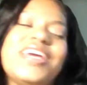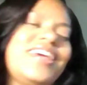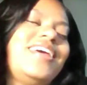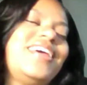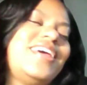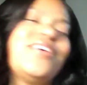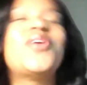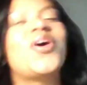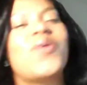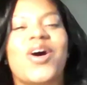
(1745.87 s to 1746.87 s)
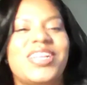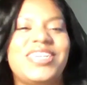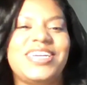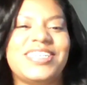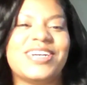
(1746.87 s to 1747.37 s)
he, he don't know all the
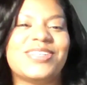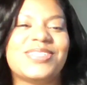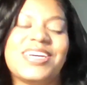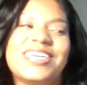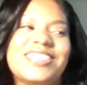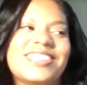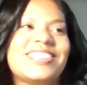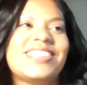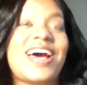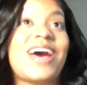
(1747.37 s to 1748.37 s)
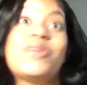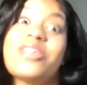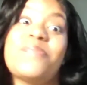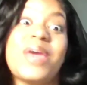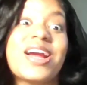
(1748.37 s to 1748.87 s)
details because I was
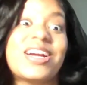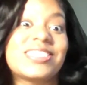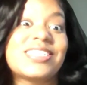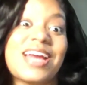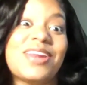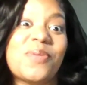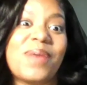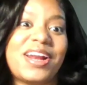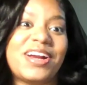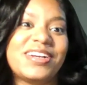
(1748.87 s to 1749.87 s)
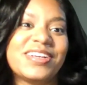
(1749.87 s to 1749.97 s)
embarrassed because I know better.